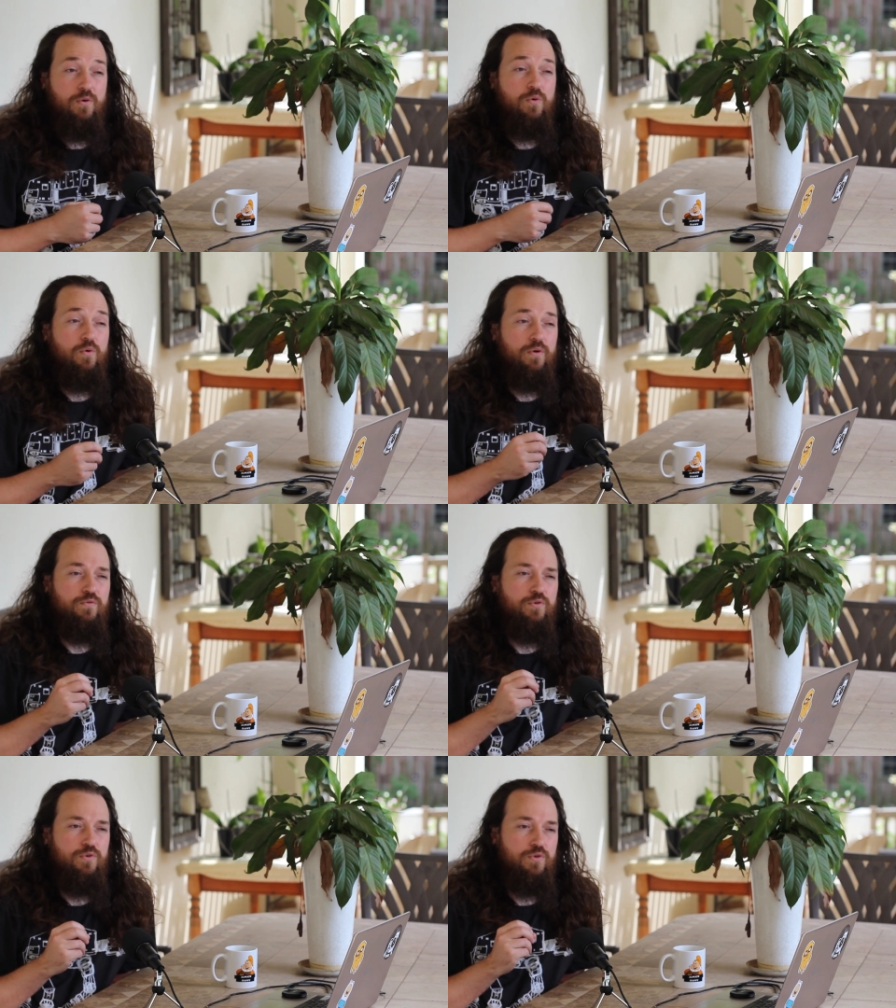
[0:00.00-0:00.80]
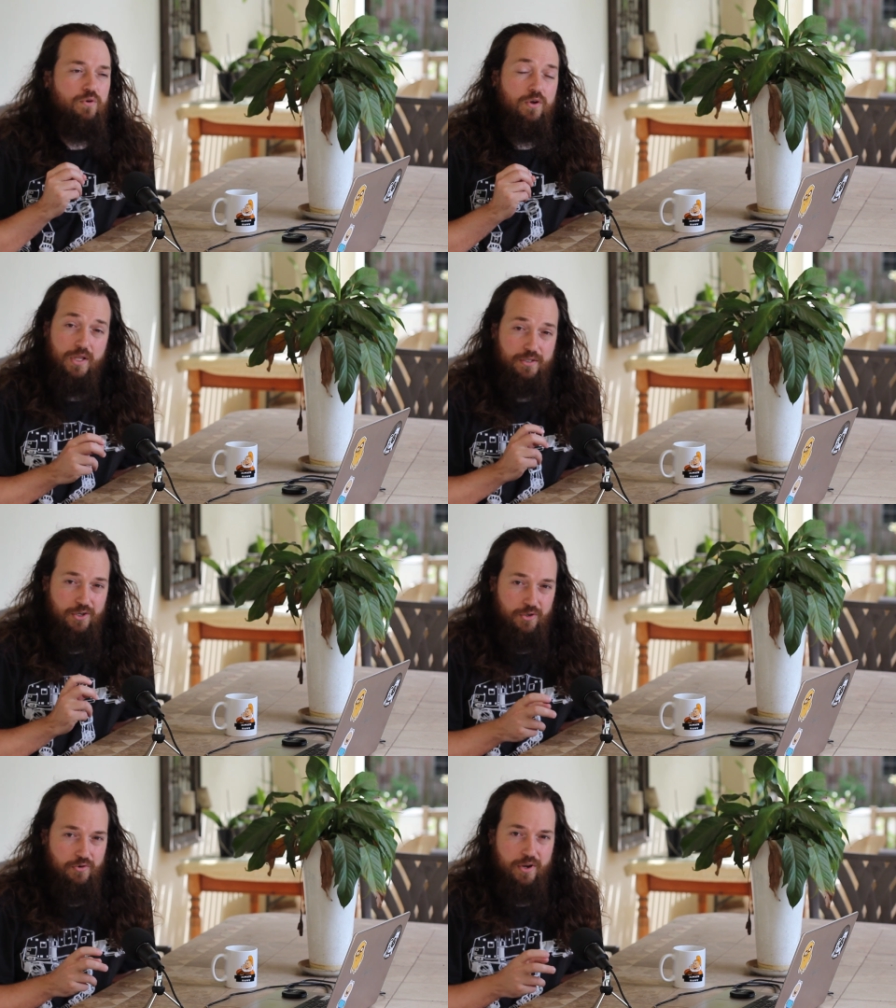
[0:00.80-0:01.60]
or if you do online
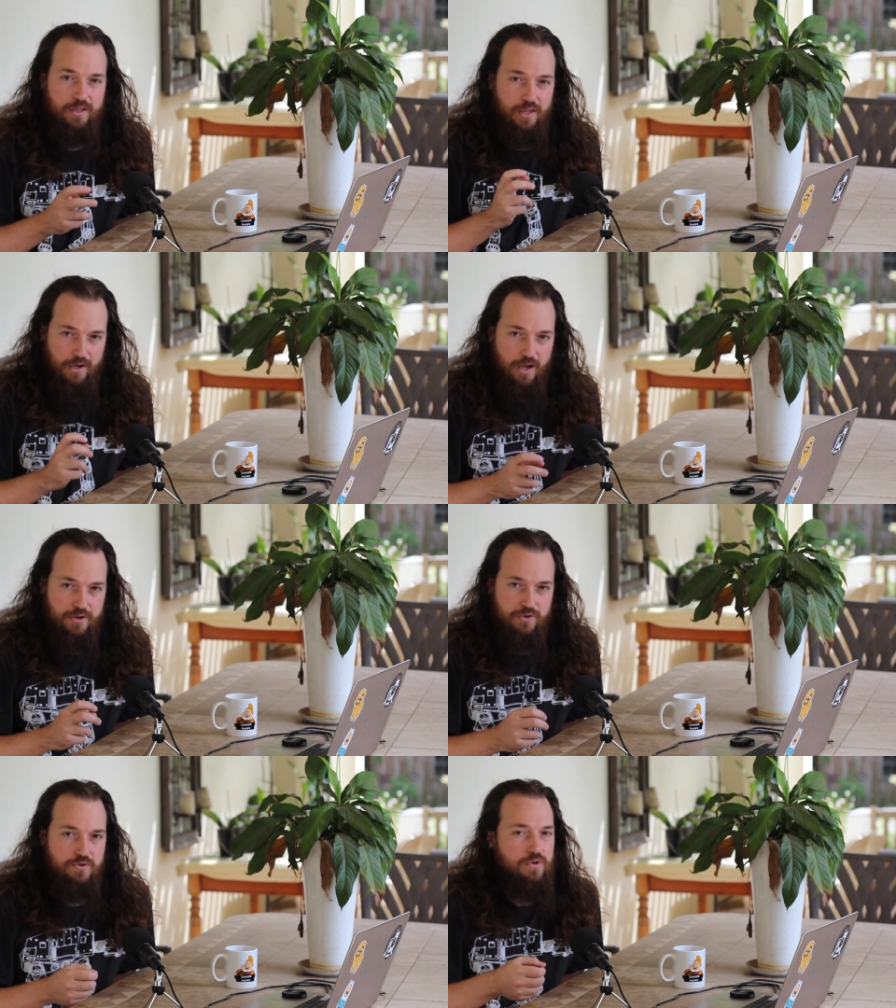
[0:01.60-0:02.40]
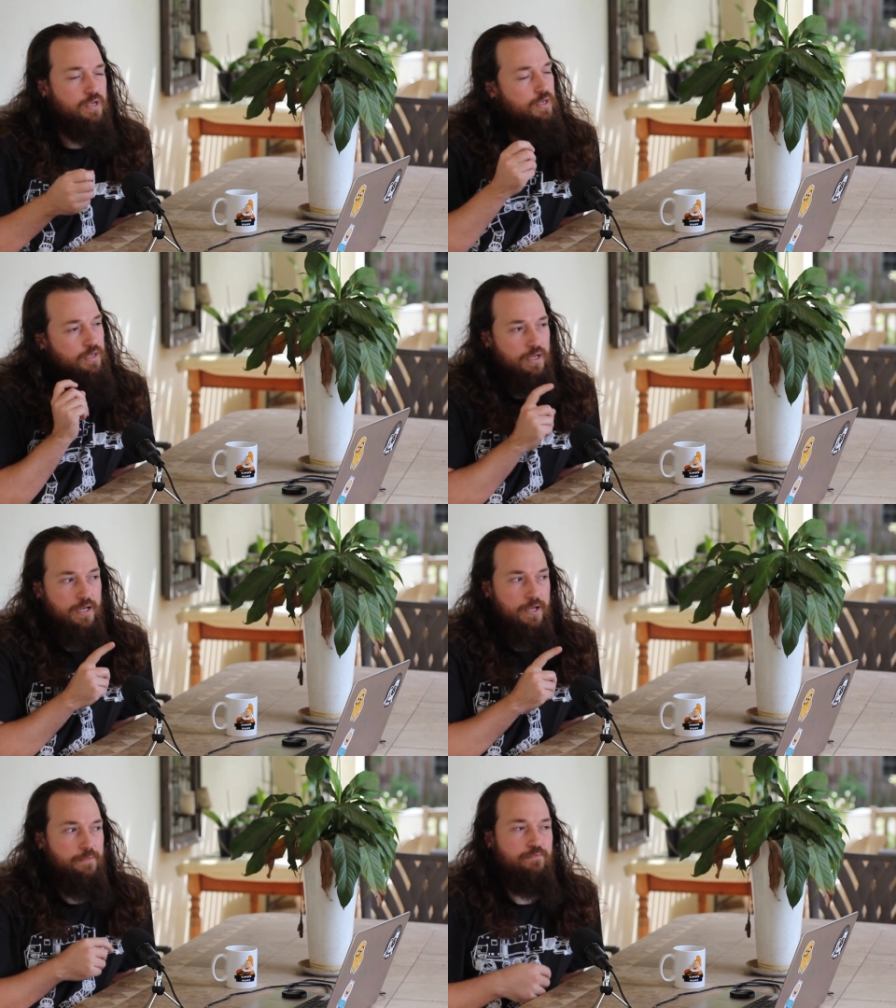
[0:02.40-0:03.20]
tutoring like I do,
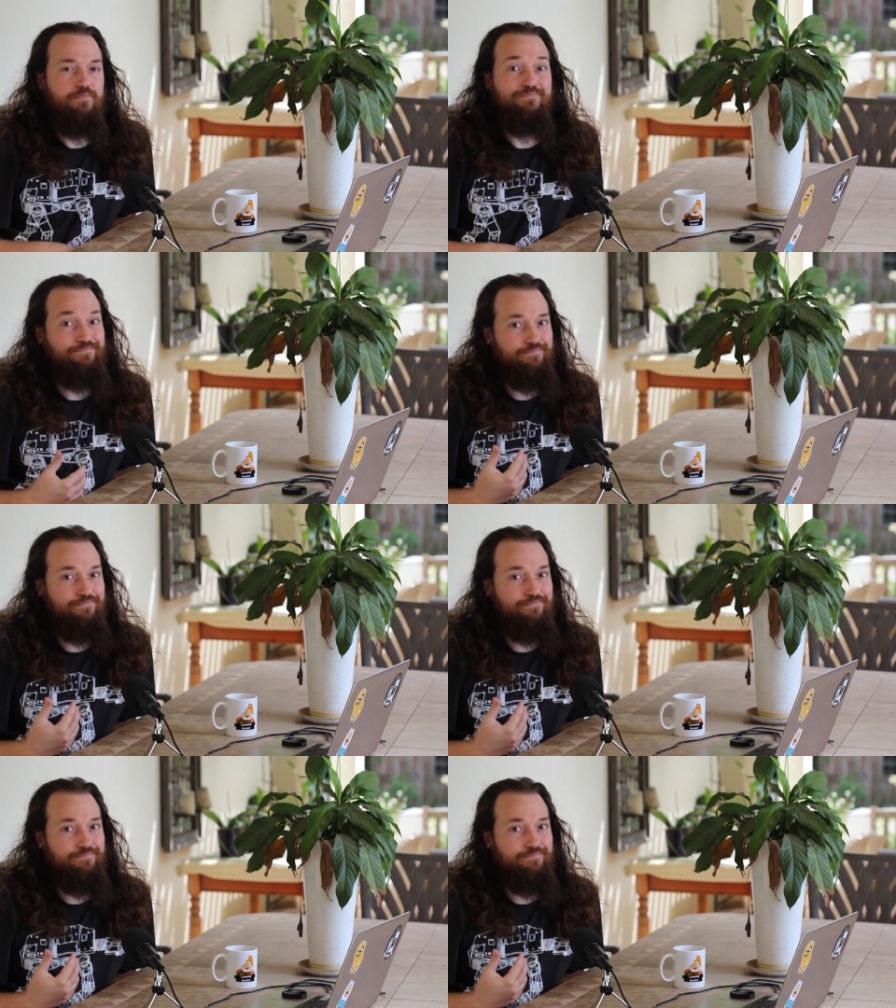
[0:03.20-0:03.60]
um,